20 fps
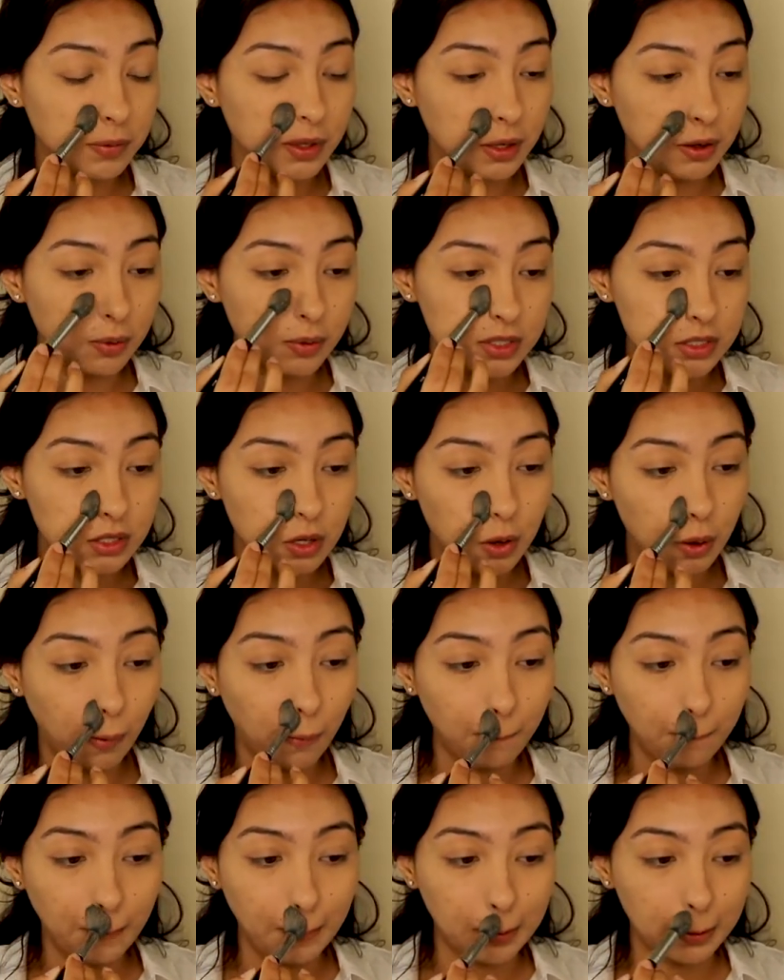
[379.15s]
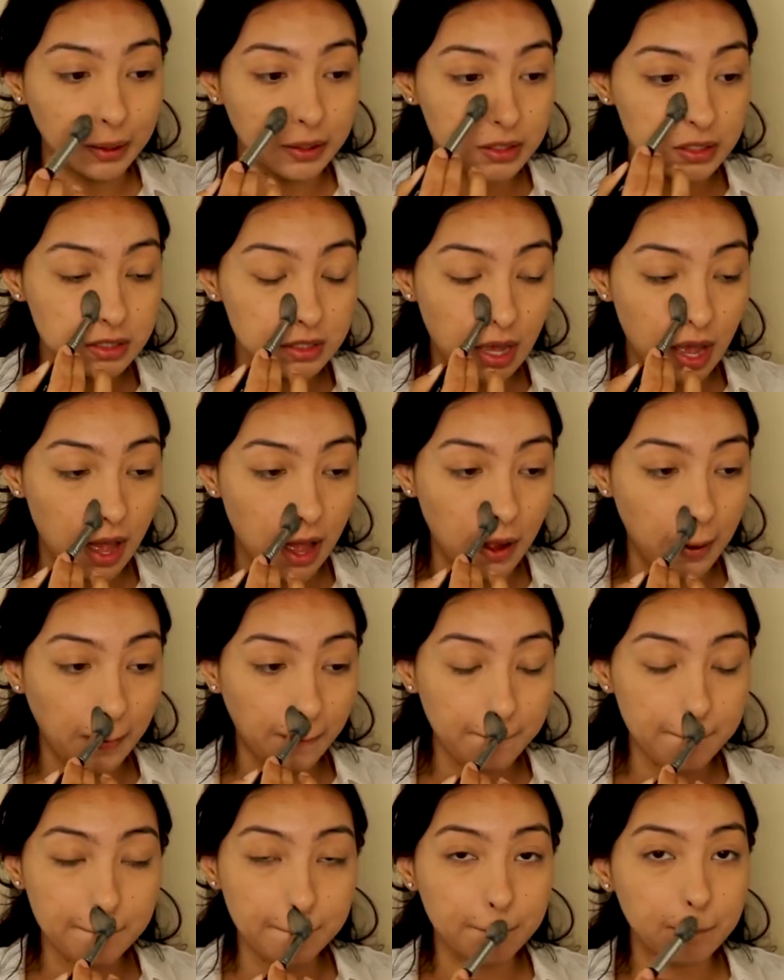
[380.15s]
It was horrendous.
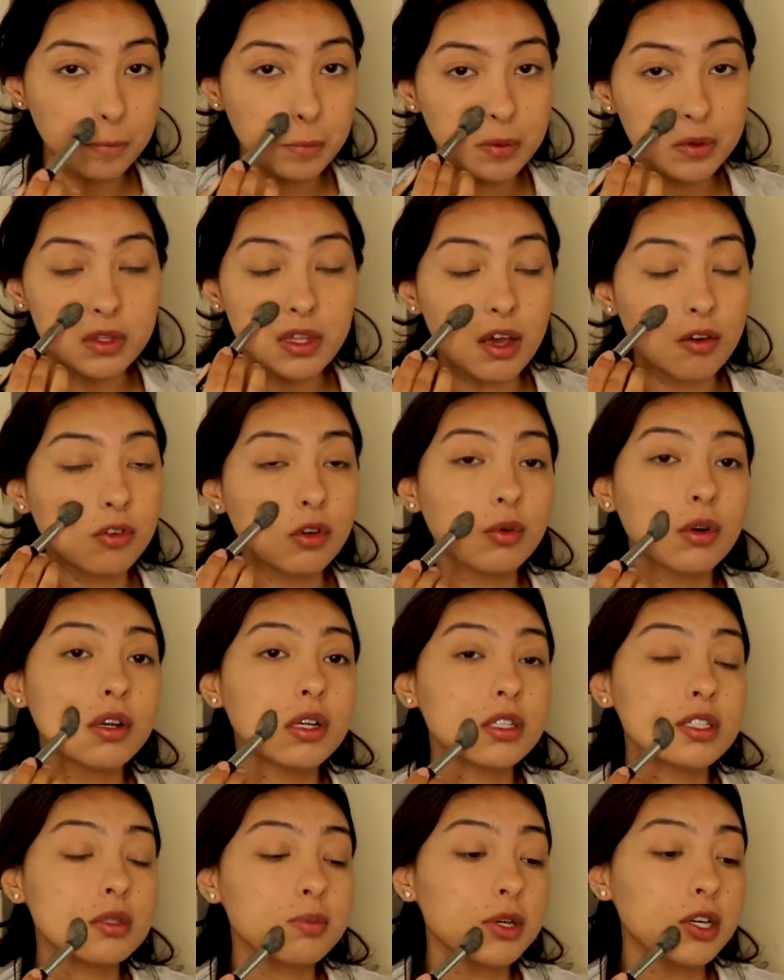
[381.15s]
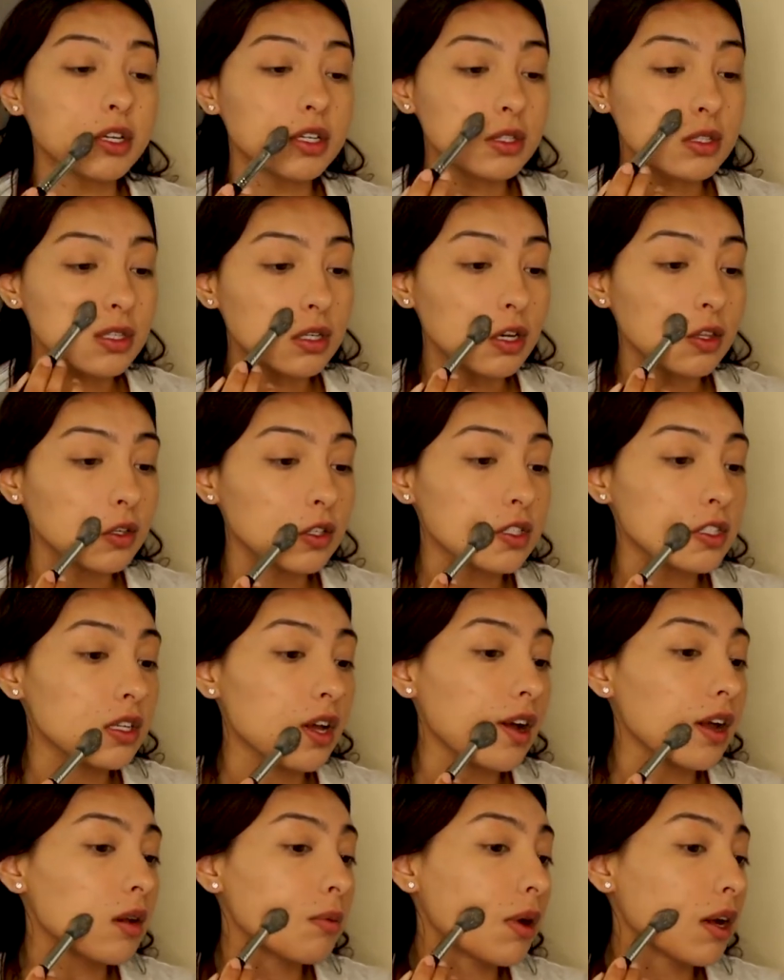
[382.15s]
I never want to experience another
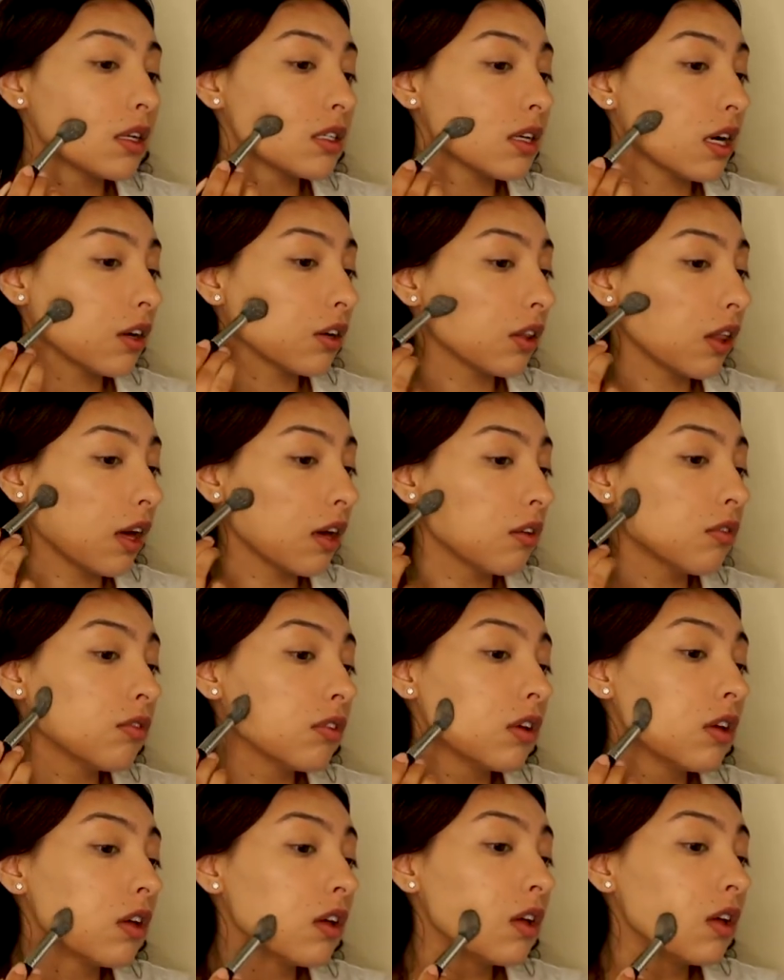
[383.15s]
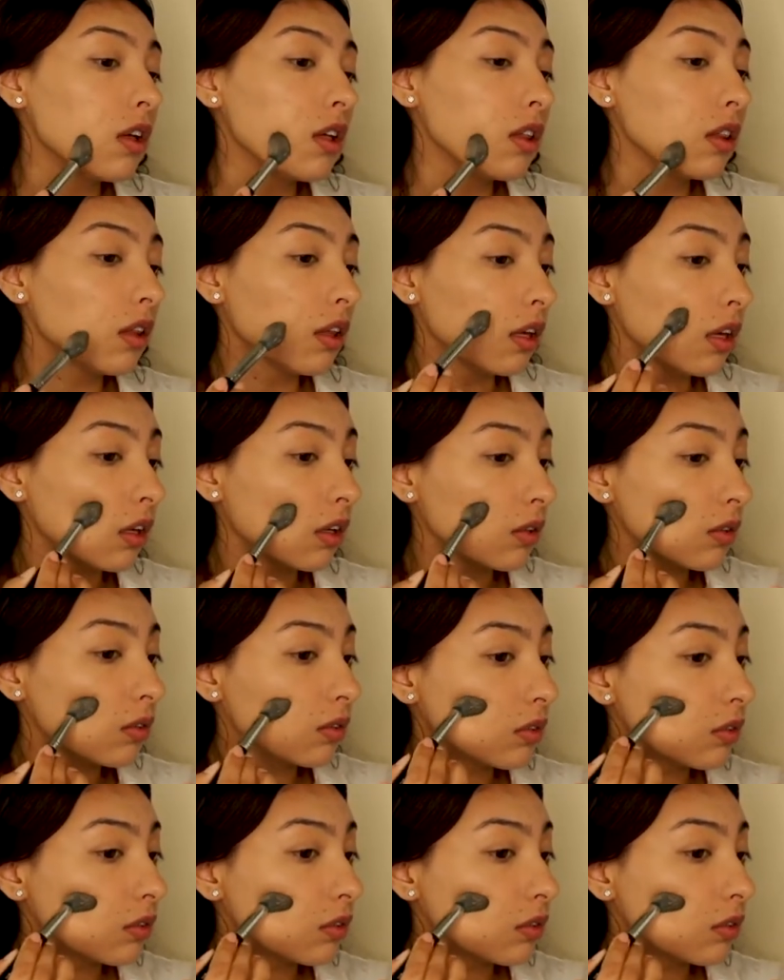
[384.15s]
sty in my entire life. Like,